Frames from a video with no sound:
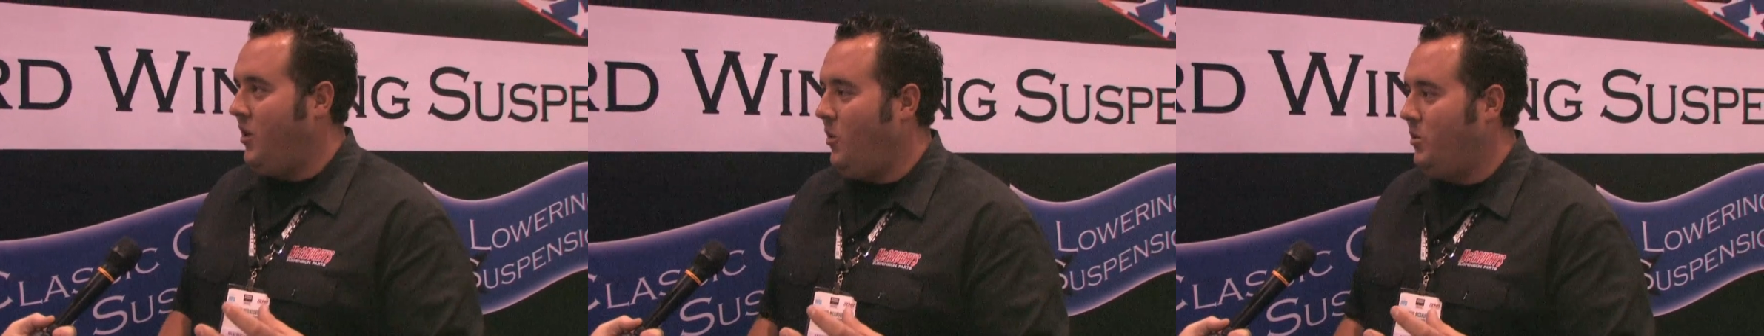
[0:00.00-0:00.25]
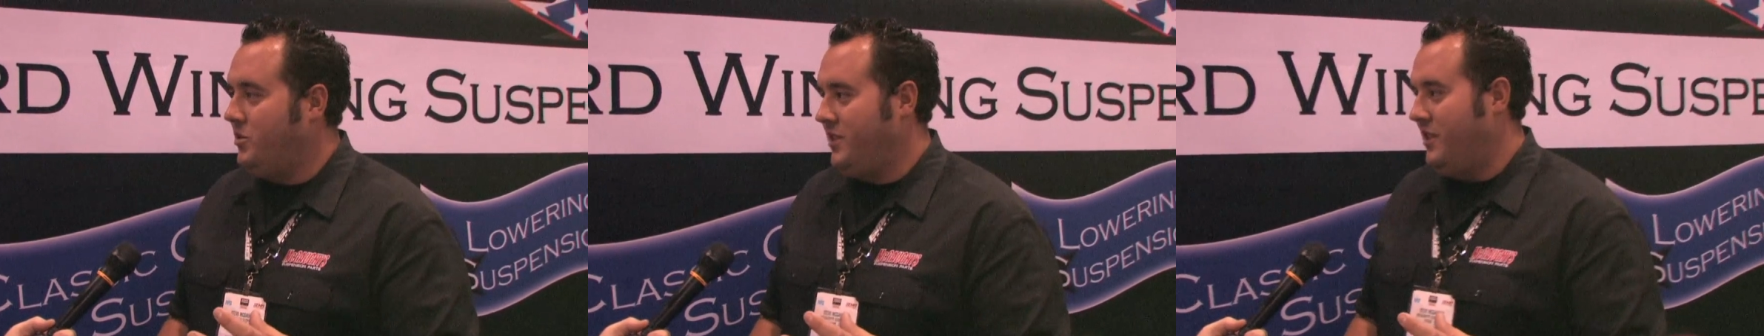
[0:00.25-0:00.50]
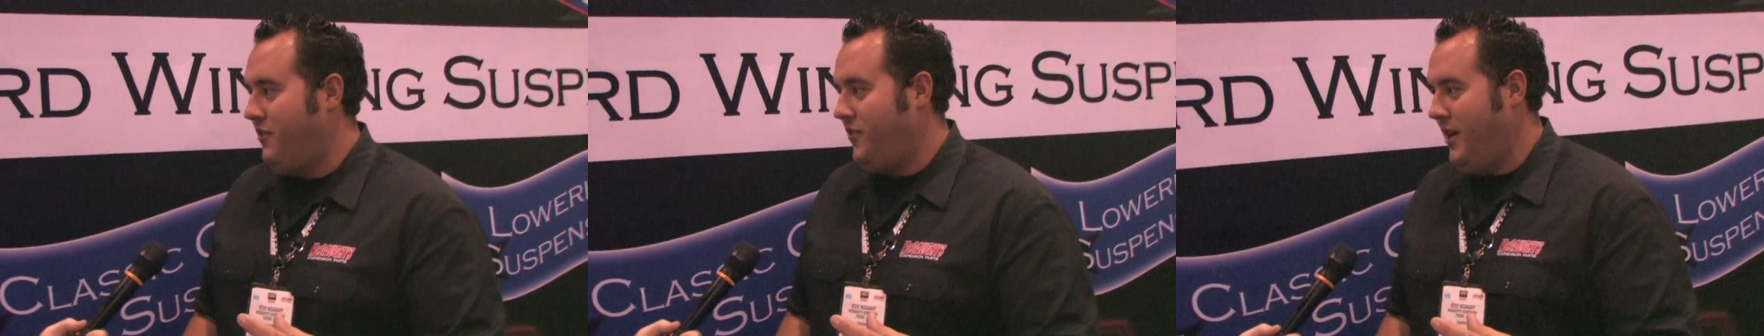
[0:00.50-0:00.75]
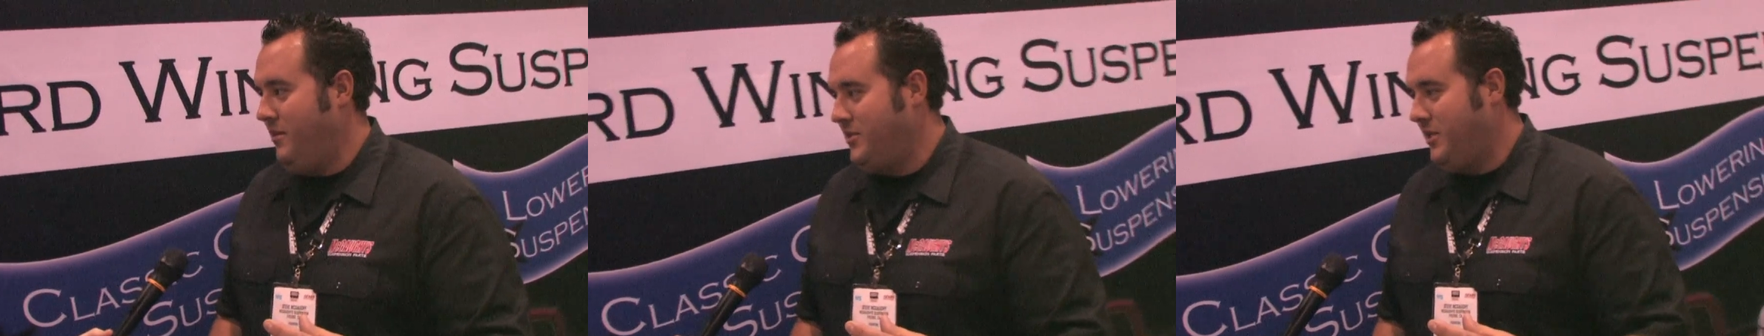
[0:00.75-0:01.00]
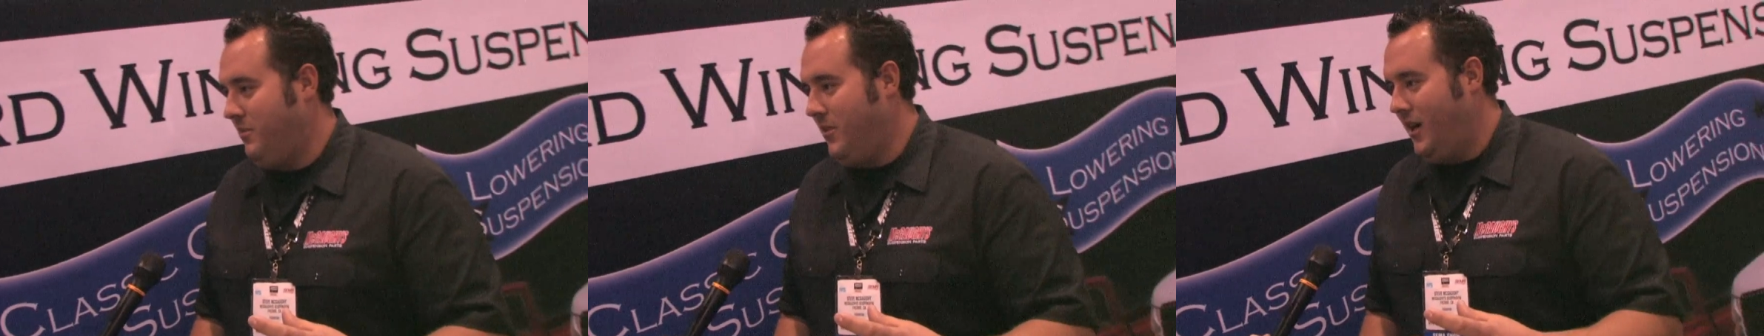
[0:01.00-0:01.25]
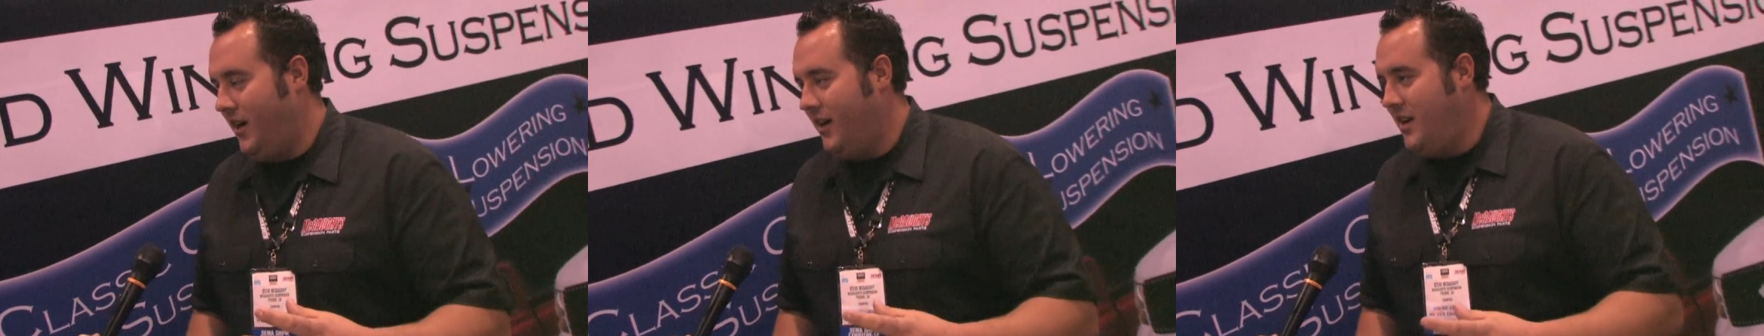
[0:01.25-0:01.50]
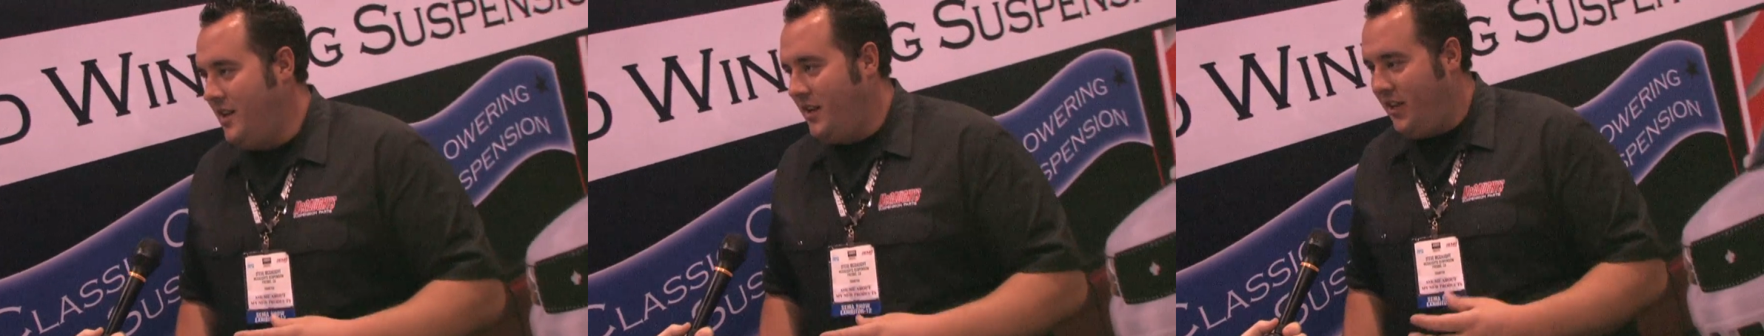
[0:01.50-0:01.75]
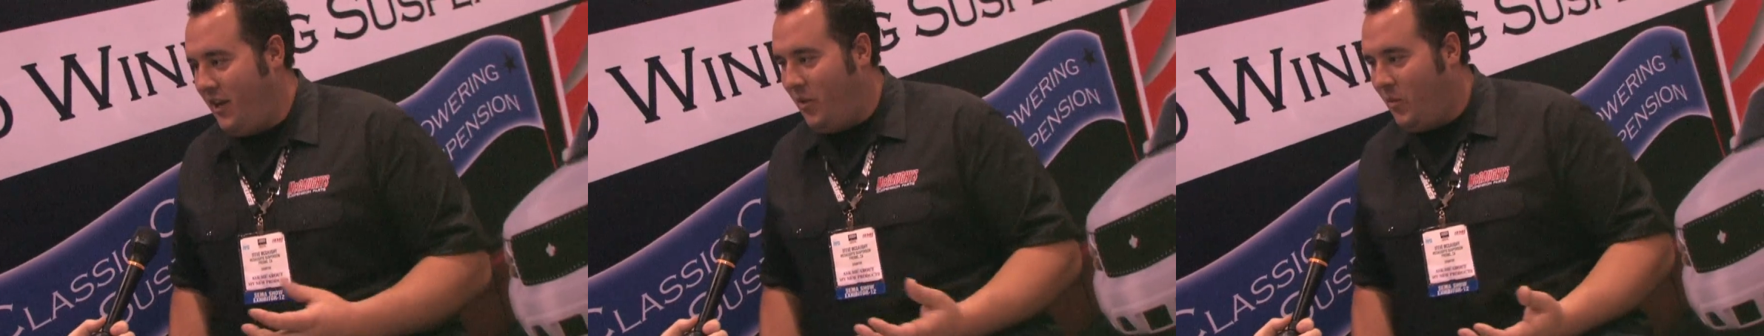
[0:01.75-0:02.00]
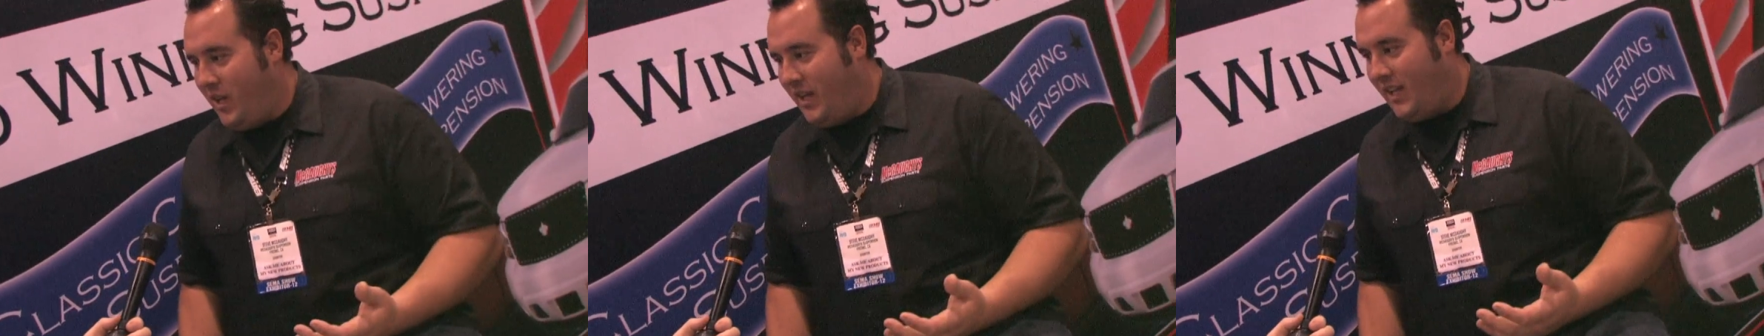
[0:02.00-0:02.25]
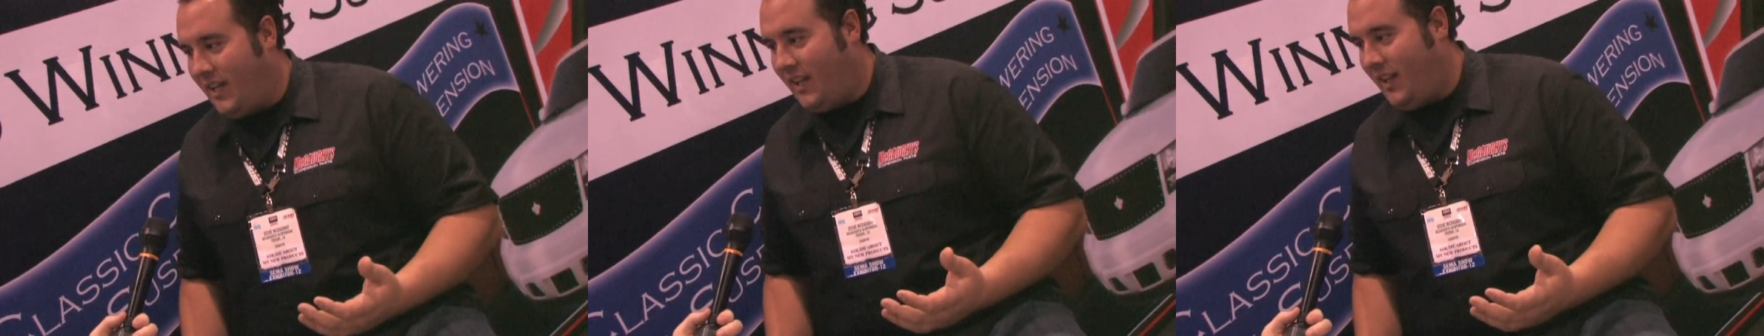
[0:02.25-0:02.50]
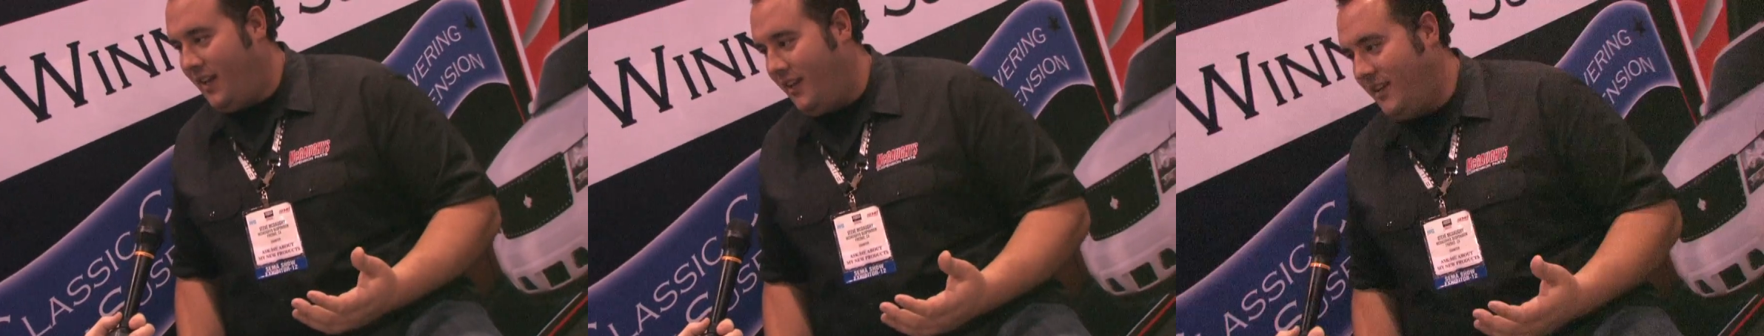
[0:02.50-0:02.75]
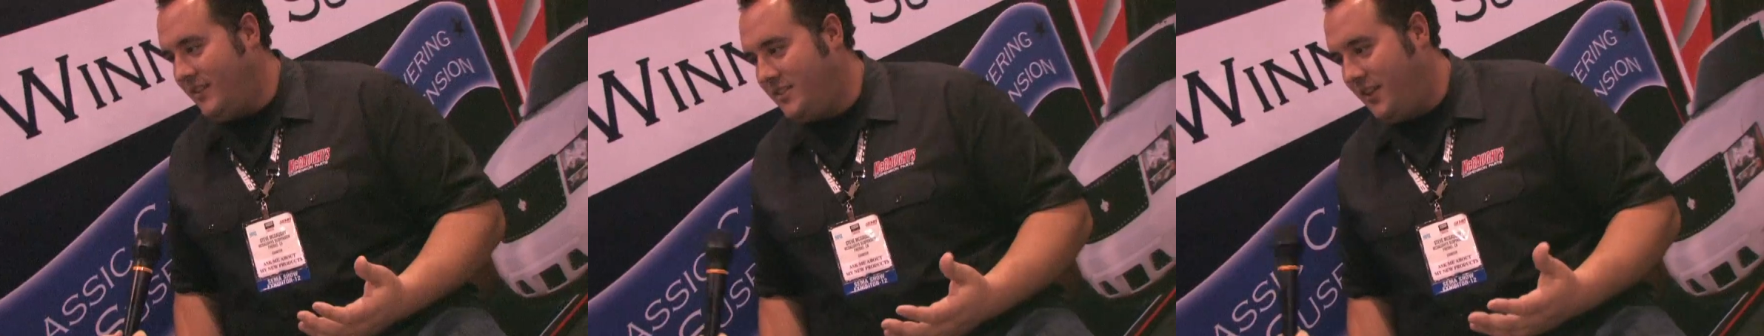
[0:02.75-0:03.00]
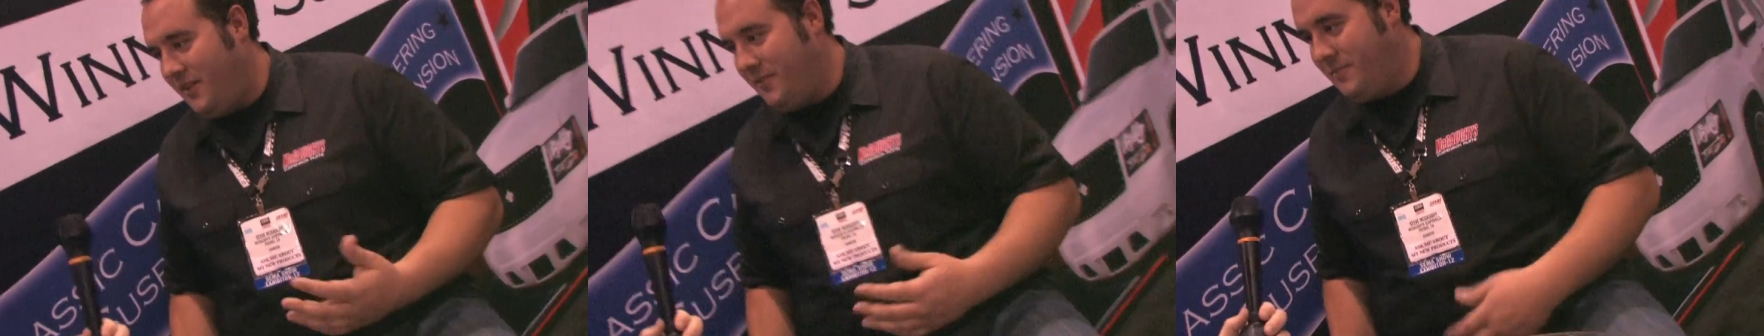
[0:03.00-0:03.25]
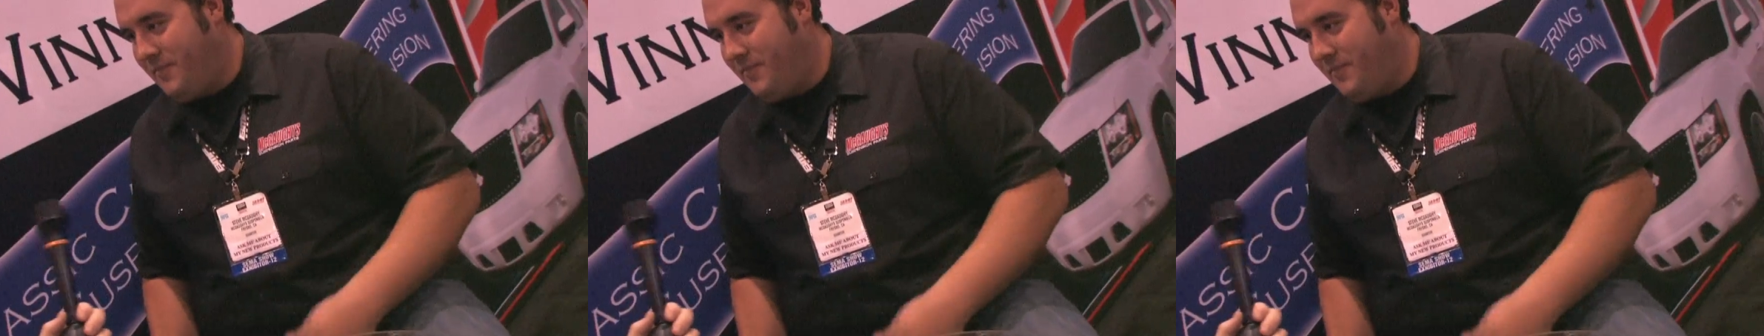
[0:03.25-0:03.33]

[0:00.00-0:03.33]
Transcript: holes in the frame somewhere, you know, weakening it, so.